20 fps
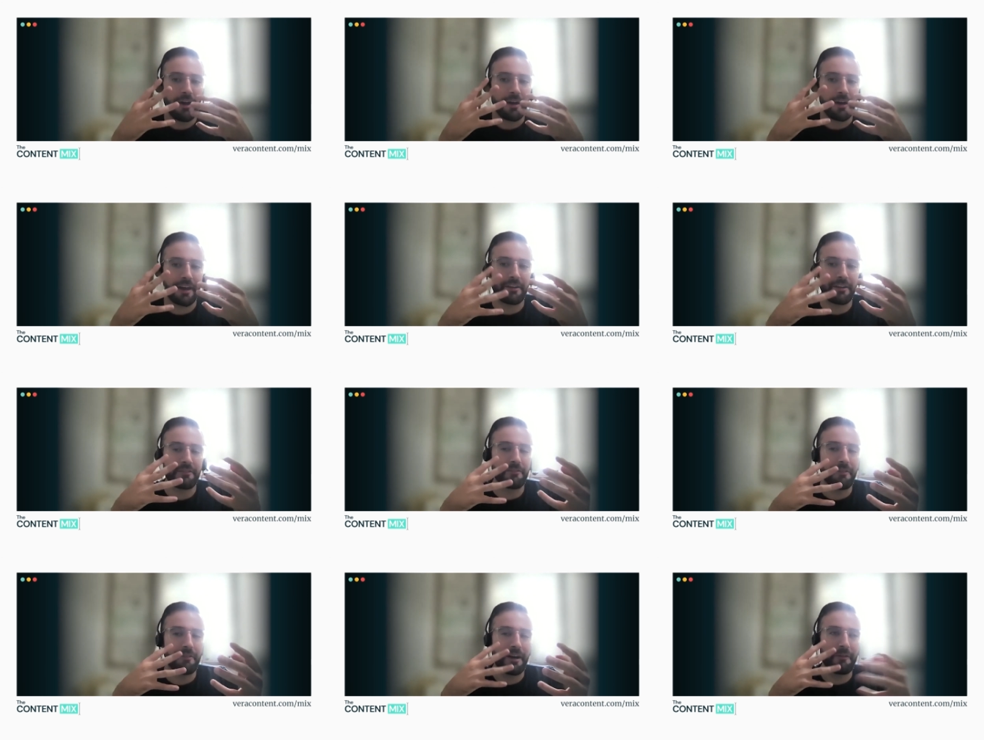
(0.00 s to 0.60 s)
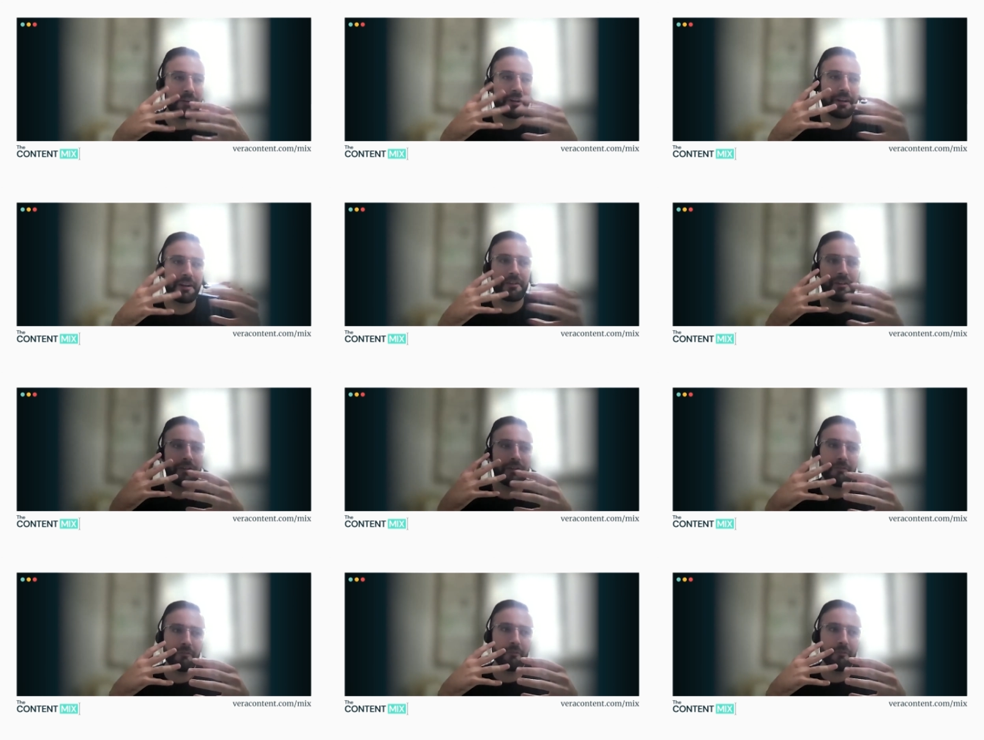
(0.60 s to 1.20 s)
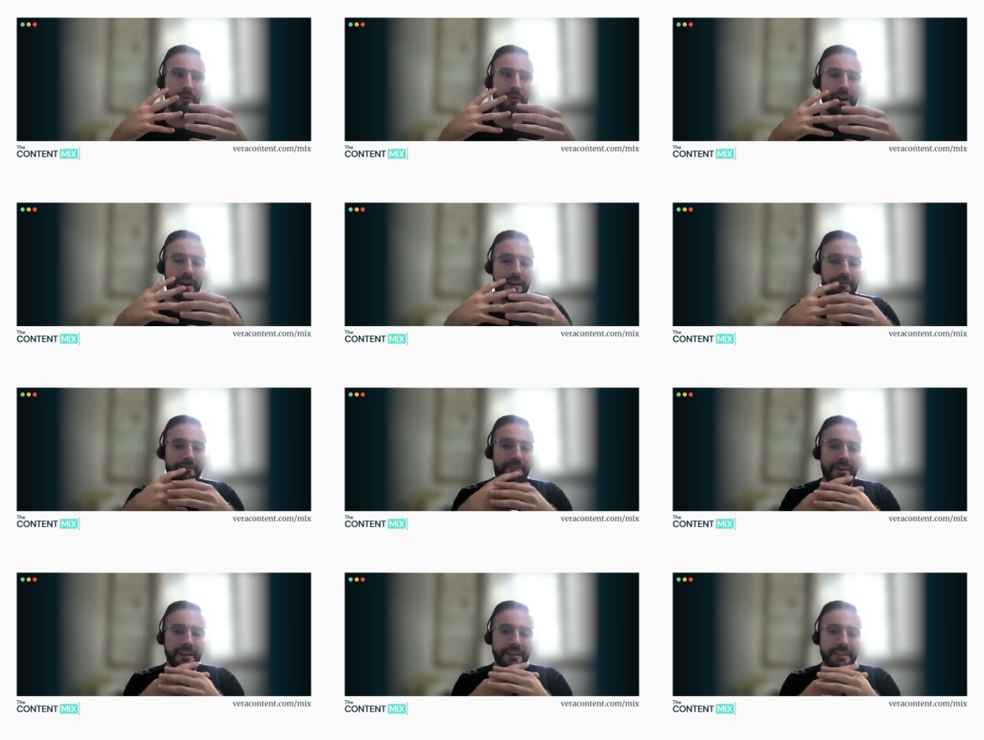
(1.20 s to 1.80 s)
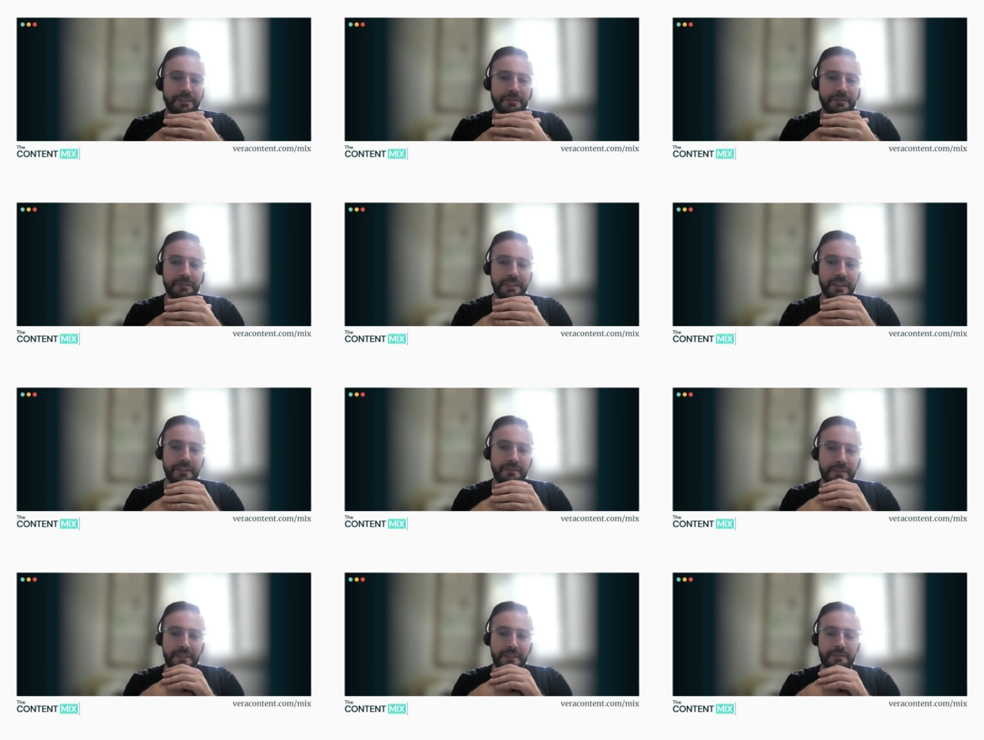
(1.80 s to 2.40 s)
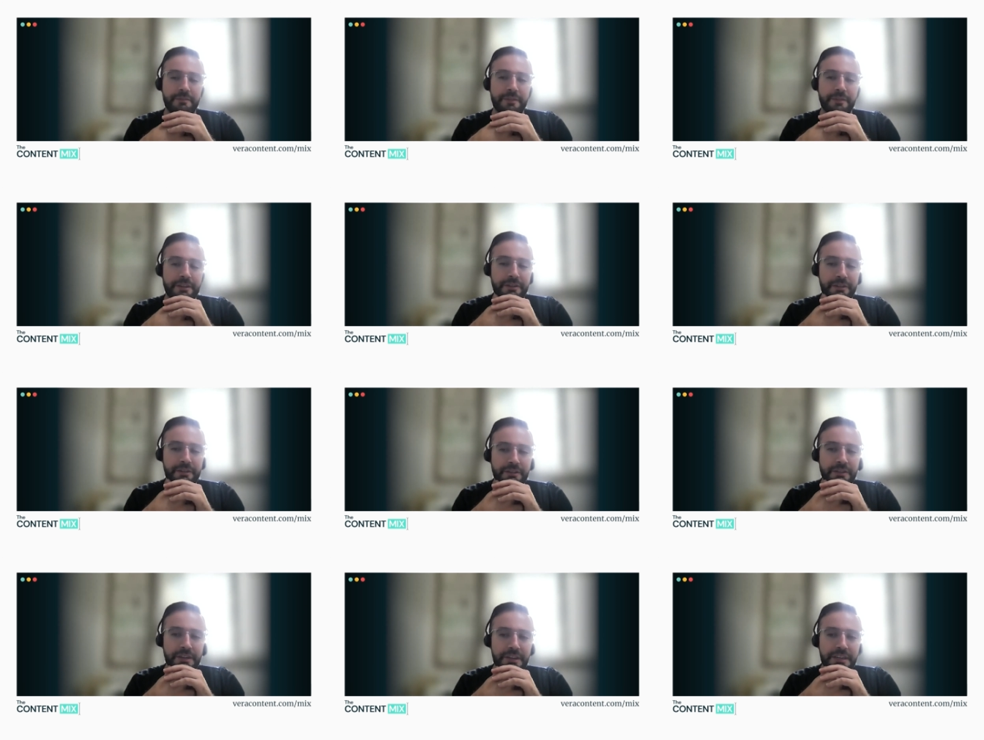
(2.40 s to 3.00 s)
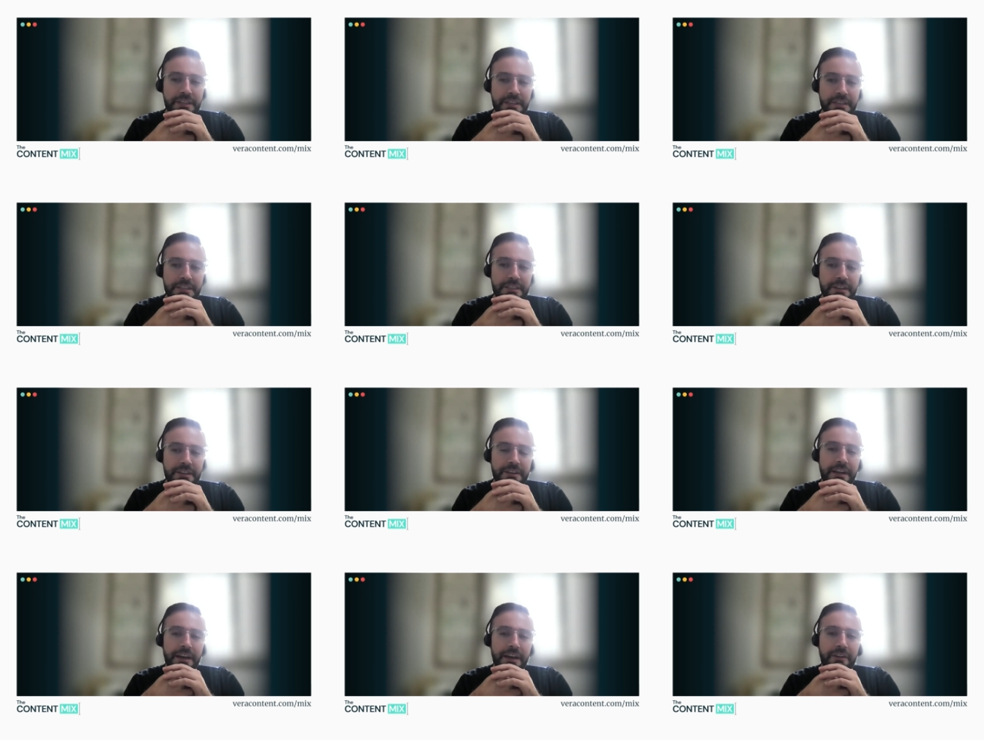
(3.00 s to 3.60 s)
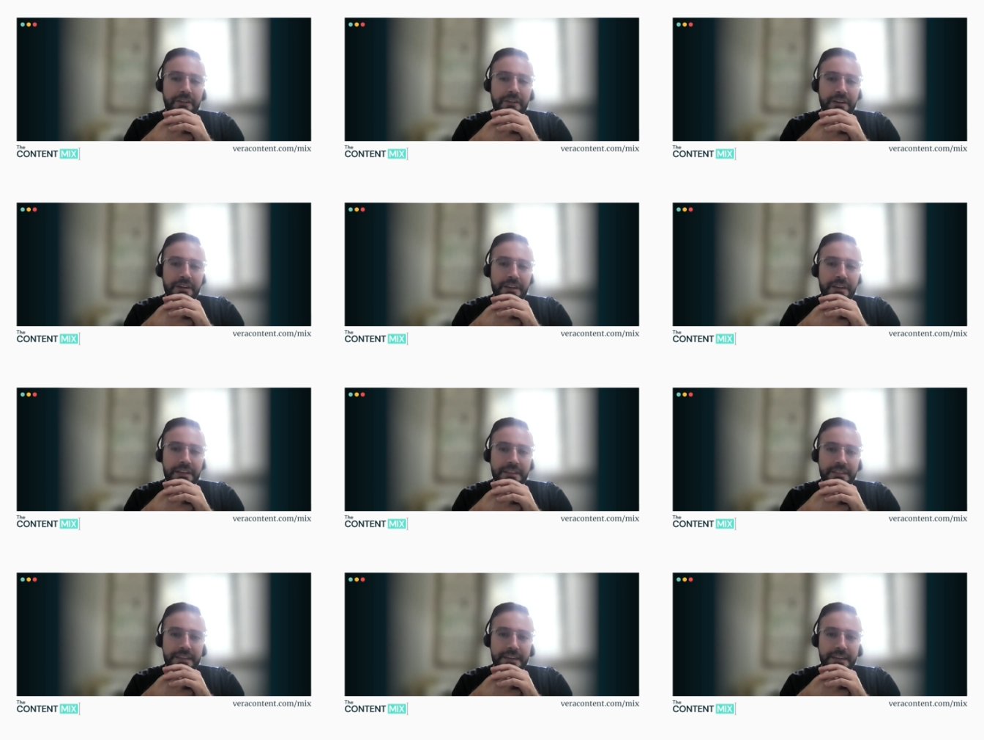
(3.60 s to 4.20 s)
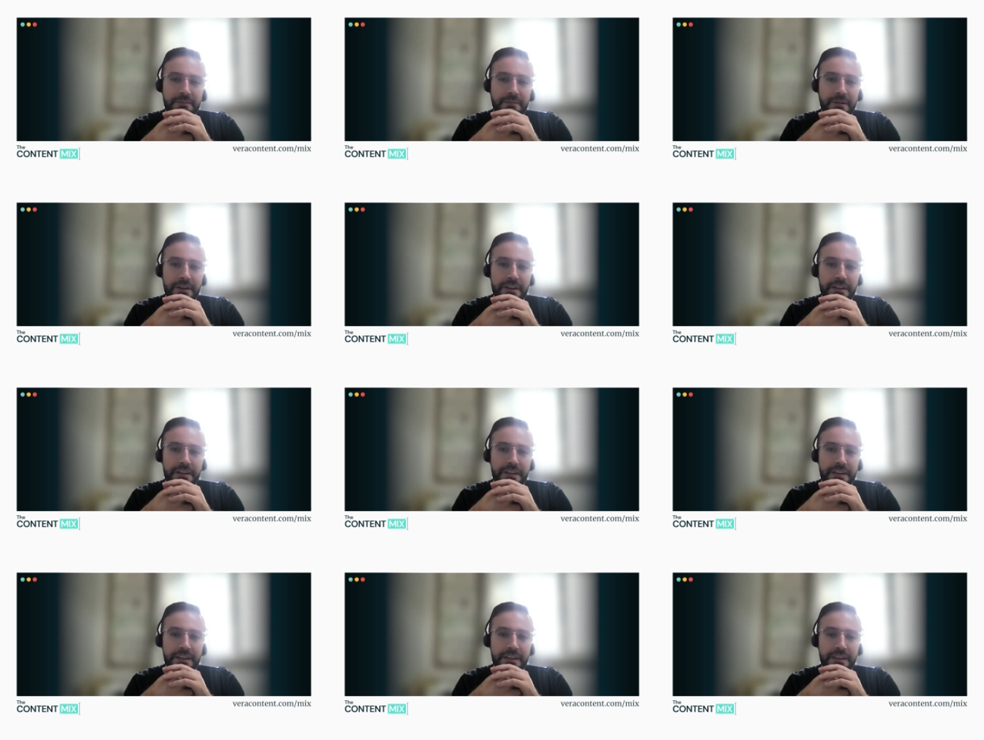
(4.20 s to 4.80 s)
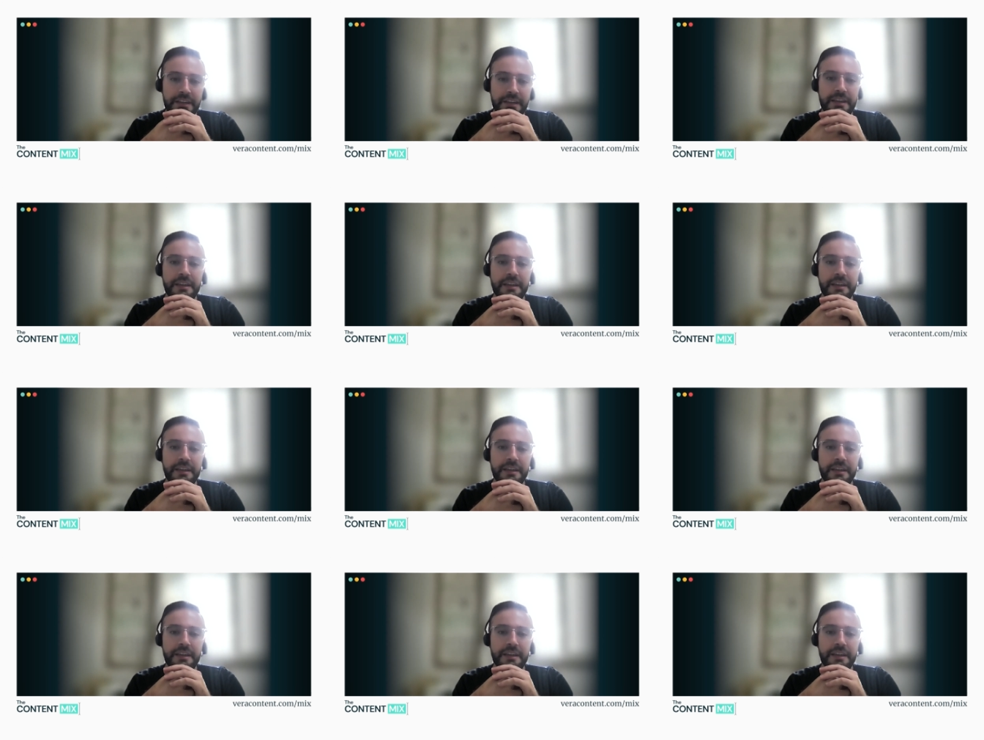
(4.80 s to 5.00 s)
kind of, I want to know what advice you'd give to somebody who's looking to start out in tech marketing.